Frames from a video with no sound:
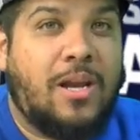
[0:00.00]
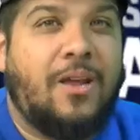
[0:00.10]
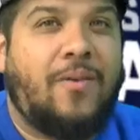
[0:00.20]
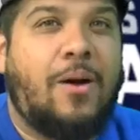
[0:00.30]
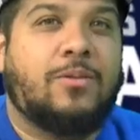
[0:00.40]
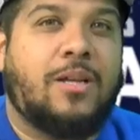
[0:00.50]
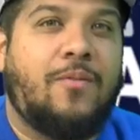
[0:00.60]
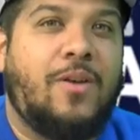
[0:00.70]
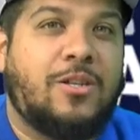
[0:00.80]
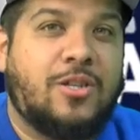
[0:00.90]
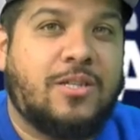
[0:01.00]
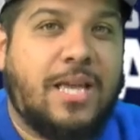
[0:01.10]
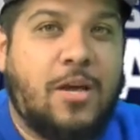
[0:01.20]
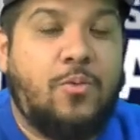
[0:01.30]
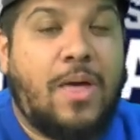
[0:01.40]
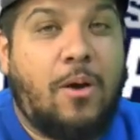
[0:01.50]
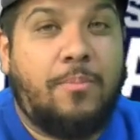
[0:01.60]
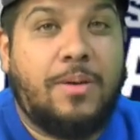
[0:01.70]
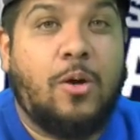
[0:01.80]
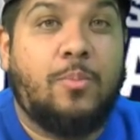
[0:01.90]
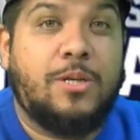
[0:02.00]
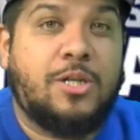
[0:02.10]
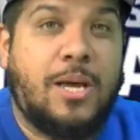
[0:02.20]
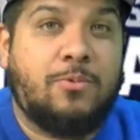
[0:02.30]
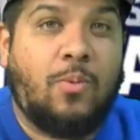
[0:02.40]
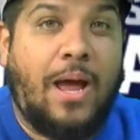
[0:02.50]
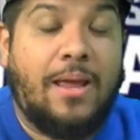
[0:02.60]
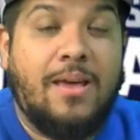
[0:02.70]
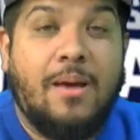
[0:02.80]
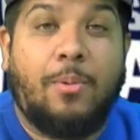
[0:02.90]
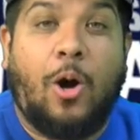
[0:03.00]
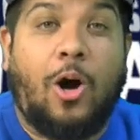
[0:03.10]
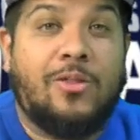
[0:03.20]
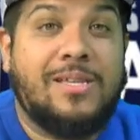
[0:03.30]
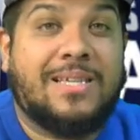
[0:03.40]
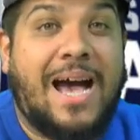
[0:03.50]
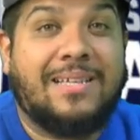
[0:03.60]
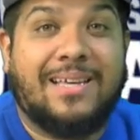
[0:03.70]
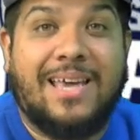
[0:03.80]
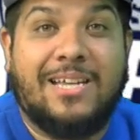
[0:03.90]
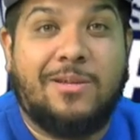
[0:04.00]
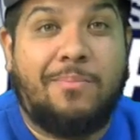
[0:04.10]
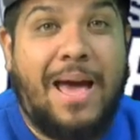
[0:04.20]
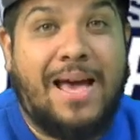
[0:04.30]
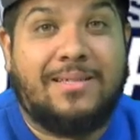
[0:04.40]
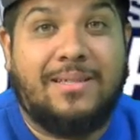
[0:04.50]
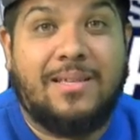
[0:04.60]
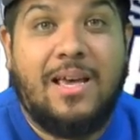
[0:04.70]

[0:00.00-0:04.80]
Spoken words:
And if I was going to venture to say who that would be, it would be James White. But all these guys are catching passes.